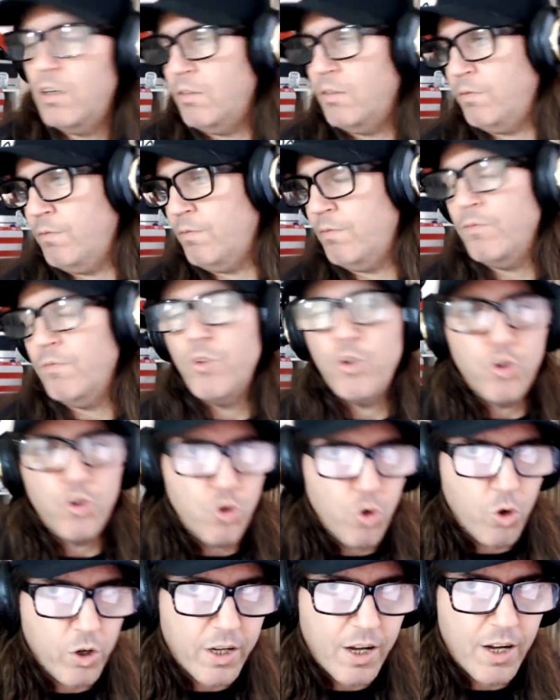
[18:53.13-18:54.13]
uh,
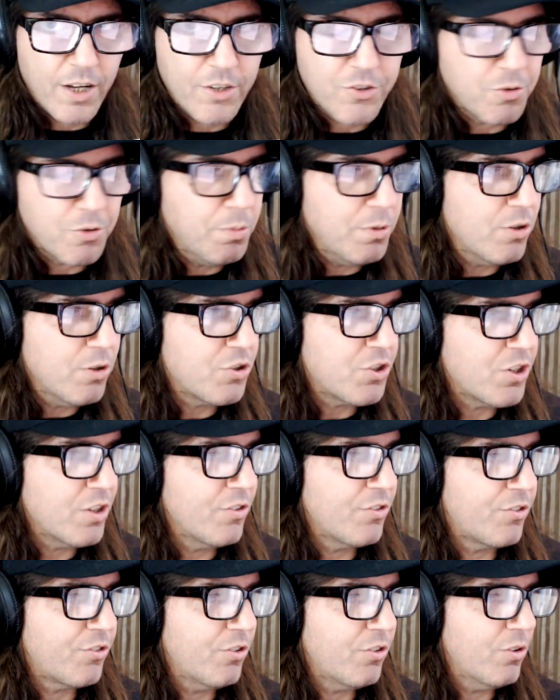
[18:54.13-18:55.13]
your
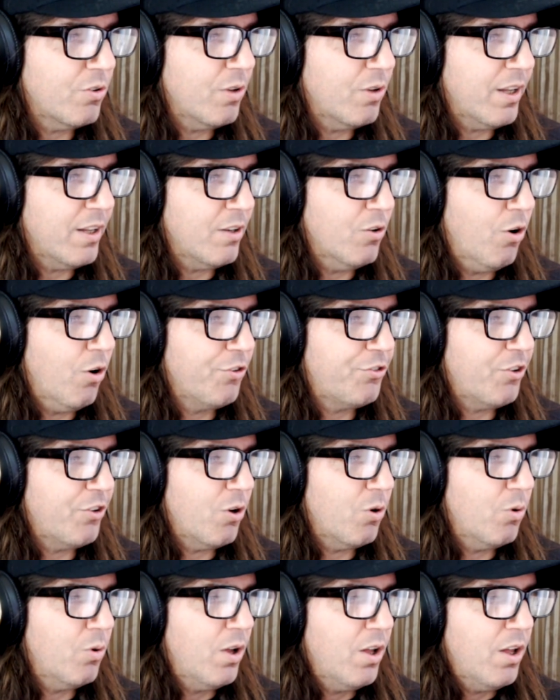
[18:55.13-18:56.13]
contributions. And
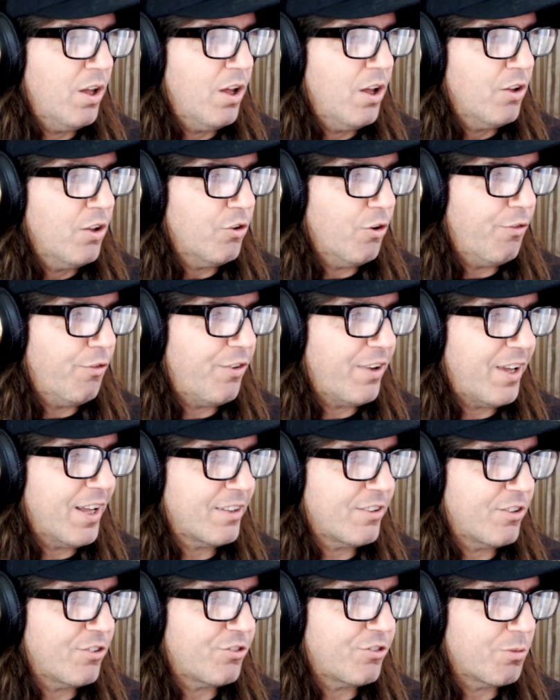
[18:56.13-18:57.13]
also, don't forget
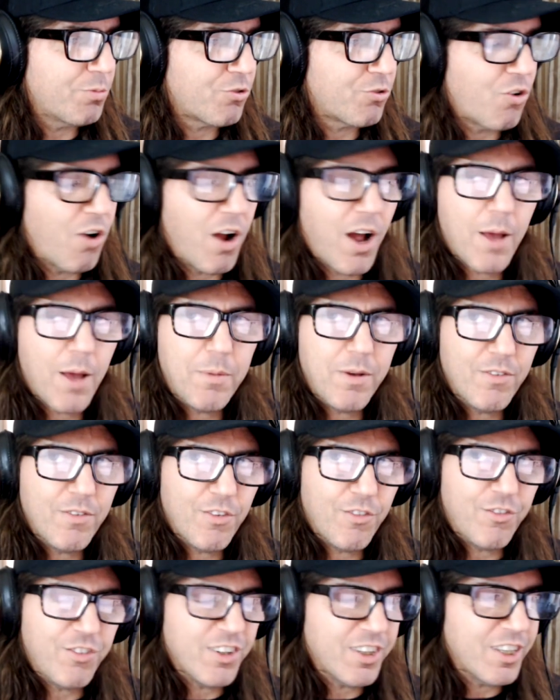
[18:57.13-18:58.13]
to subscribe, even
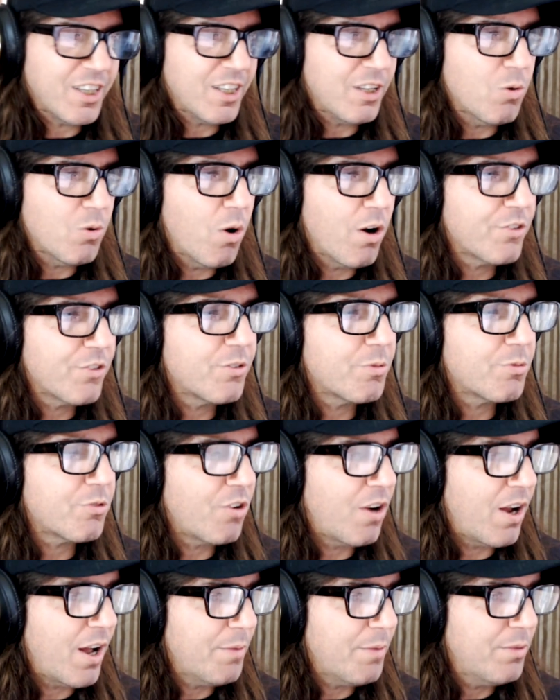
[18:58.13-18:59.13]
if you think you are
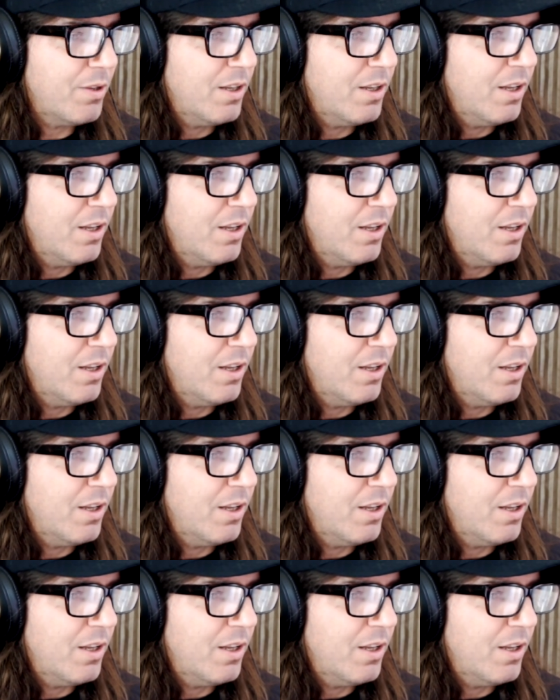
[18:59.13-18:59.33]
subscribed,